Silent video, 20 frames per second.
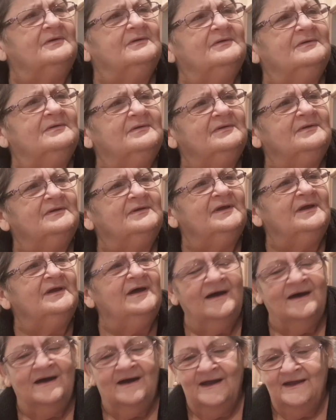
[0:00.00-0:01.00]
Lord, yeah,
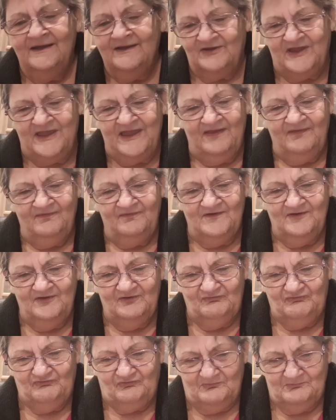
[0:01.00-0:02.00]
Lord, I Lord. can't think
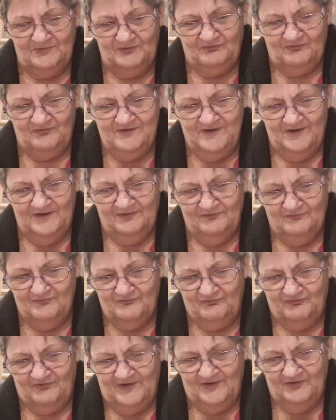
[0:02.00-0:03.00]
of some of the other
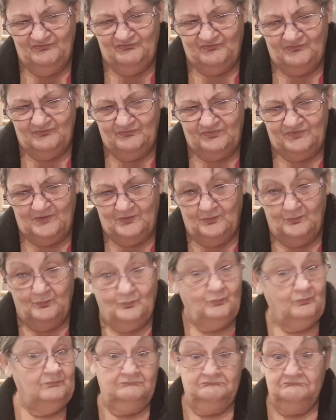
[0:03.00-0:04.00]
things that they're.
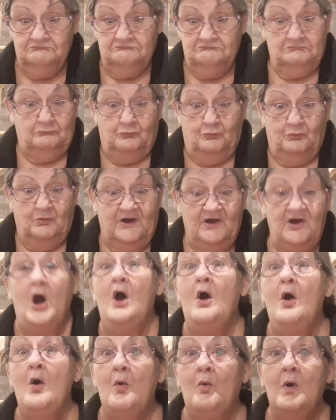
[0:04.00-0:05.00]
What?
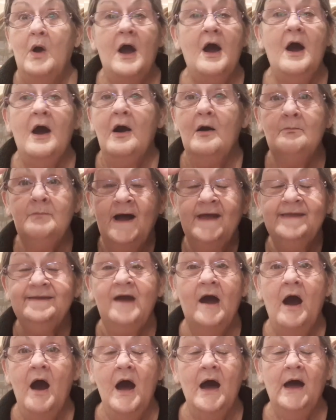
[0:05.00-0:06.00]
Oh, oh my
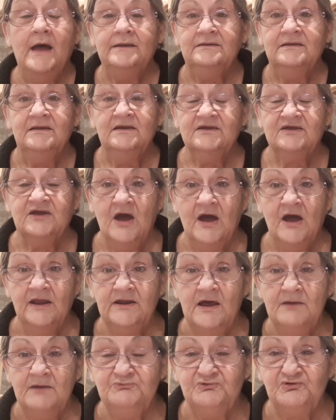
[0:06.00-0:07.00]
God! Cut
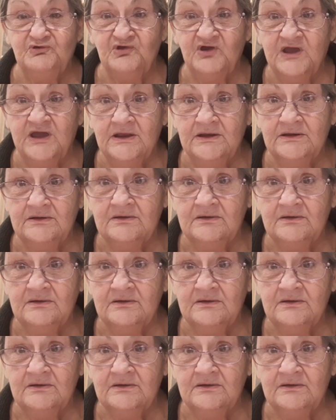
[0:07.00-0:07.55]
up chicken.